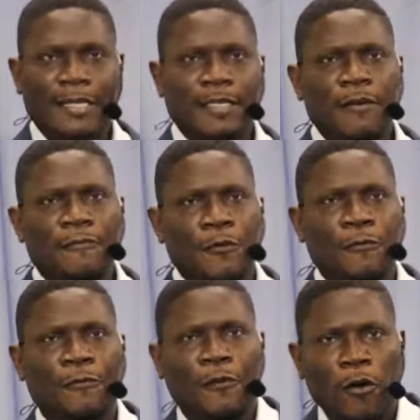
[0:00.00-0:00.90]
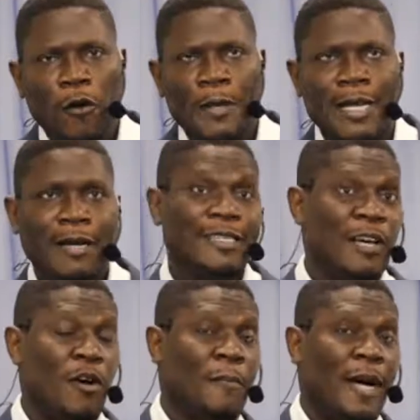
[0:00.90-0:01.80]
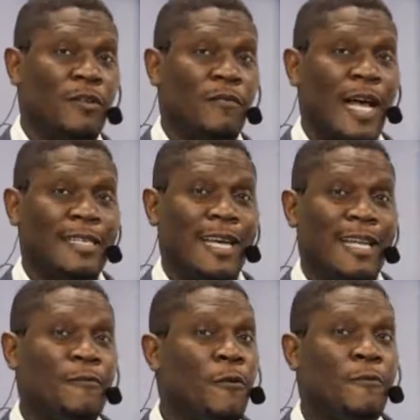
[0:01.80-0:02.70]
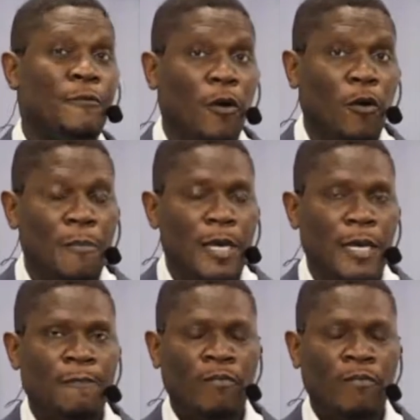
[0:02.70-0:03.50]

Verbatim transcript: If you follow me now, the second part of that said, If you follow me,